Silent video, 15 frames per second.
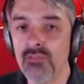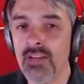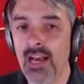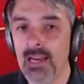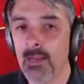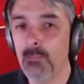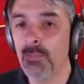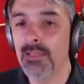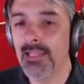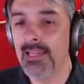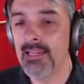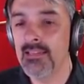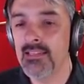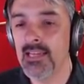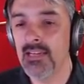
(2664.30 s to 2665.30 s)
got a
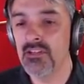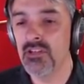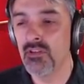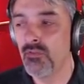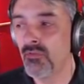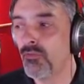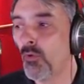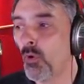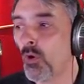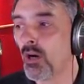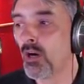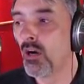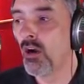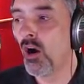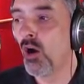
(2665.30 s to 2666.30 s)
PlayStation
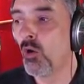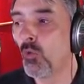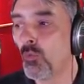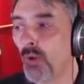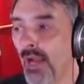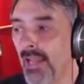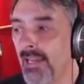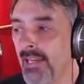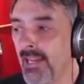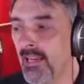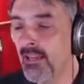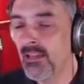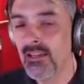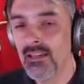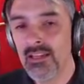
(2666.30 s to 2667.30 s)
four already,
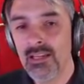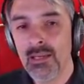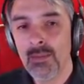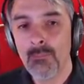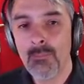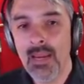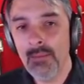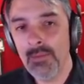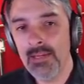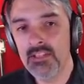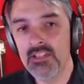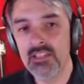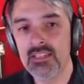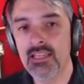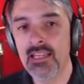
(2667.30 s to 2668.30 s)
maybe
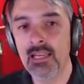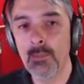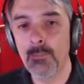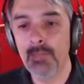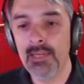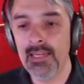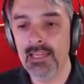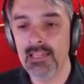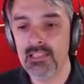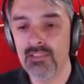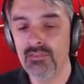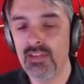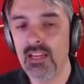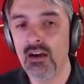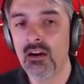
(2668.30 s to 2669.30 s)
just get a P S
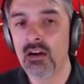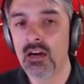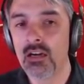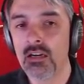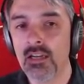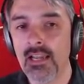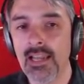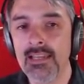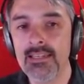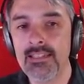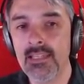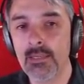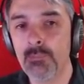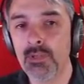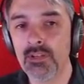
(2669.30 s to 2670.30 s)
V R and
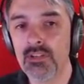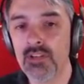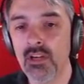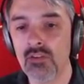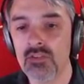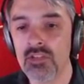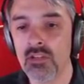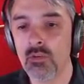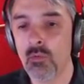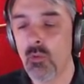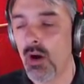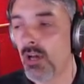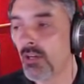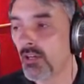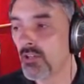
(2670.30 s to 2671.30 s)
dip your toes in the
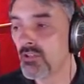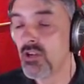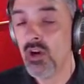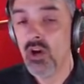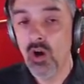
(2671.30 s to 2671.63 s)
waters.